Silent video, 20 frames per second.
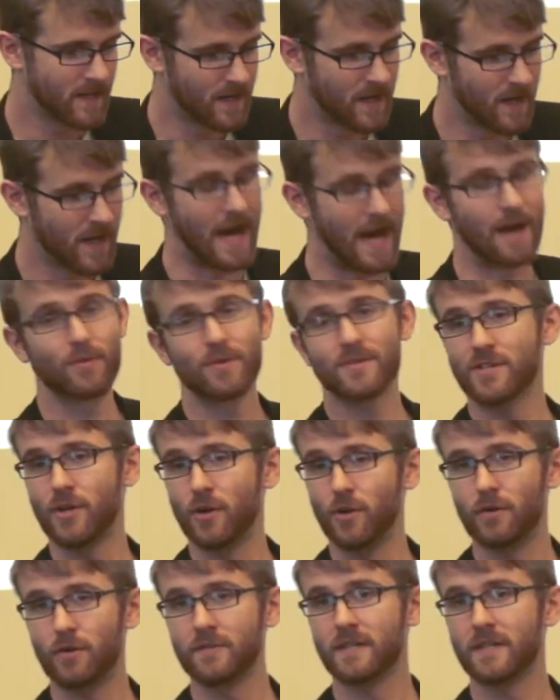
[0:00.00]
I was
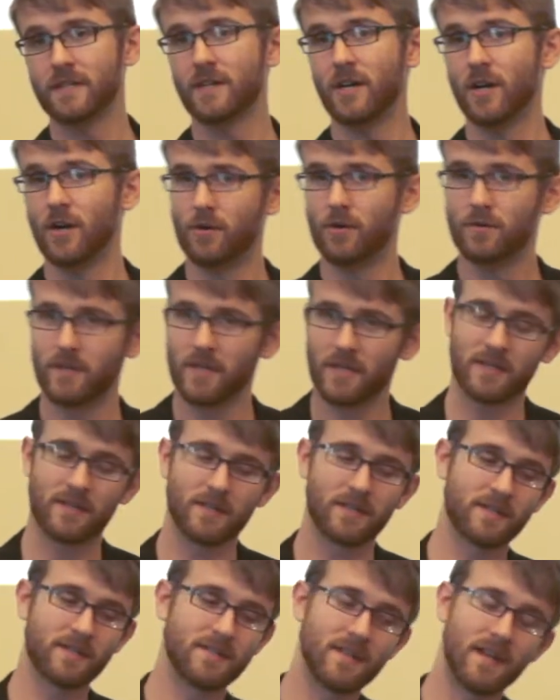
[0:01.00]
told that code
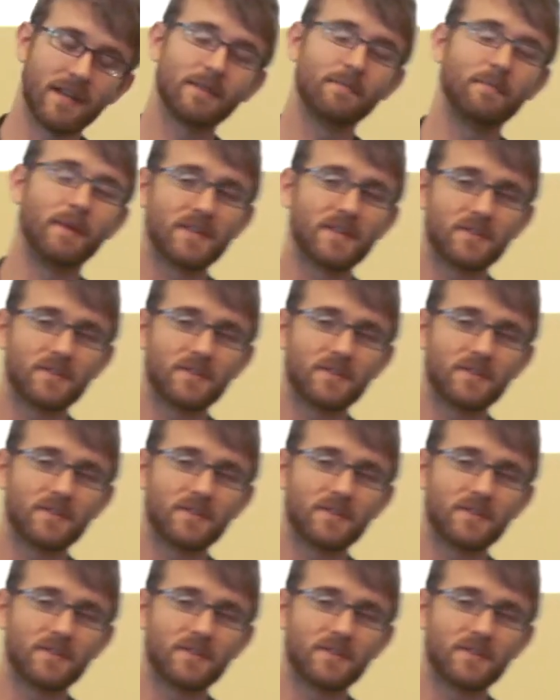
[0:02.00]
is not the best